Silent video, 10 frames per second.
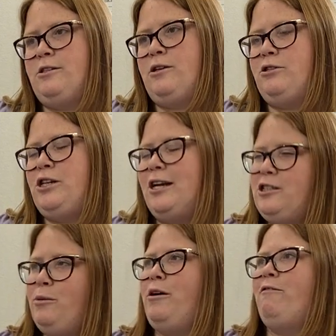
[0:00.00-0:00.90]
So she
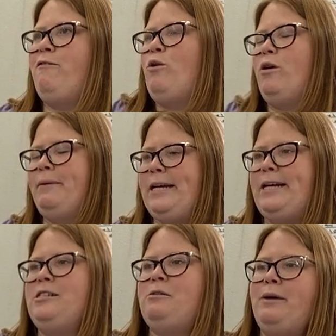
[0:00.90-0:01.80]
actually bought four
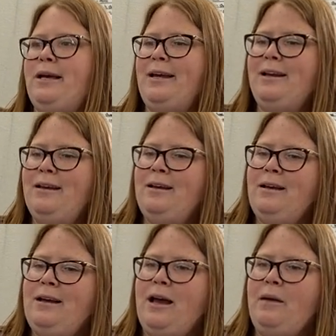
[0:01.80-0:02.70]
pairs, but
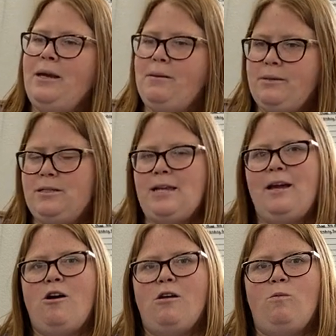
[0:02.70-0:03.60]
I made a
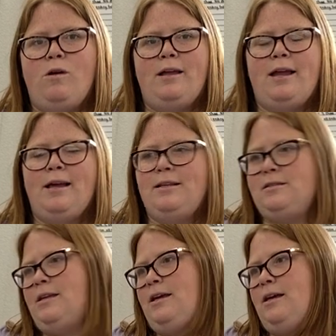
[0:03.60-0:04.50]
mistake on one. I
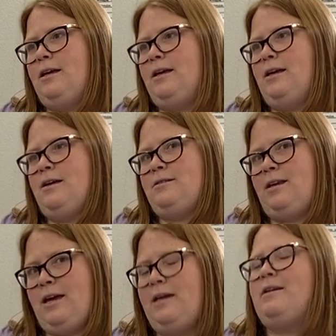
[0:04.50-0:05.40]
listed it as
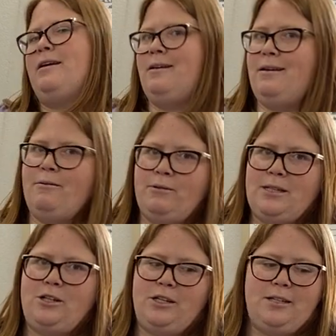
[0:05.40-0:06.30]
an eight and it was
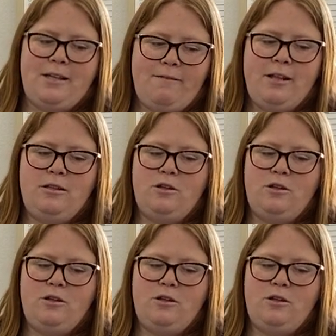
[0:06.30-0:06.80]
actually a seven.